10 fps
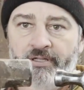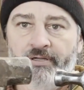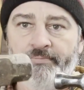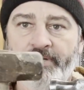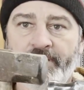
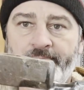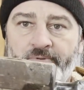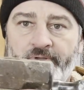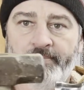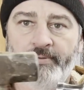bring up a
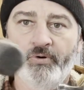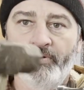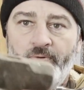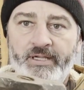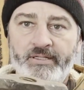little bit
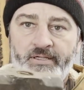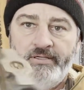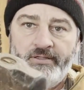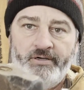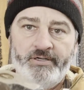more weight.
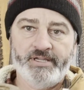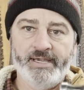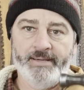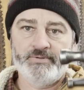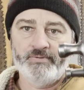There are
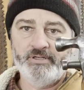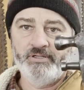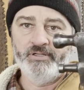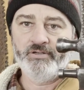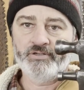times
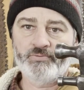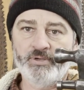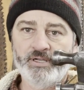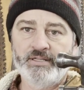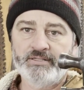when you're
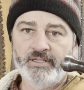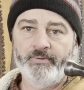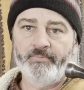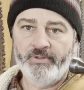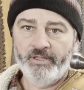swinging at
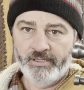something,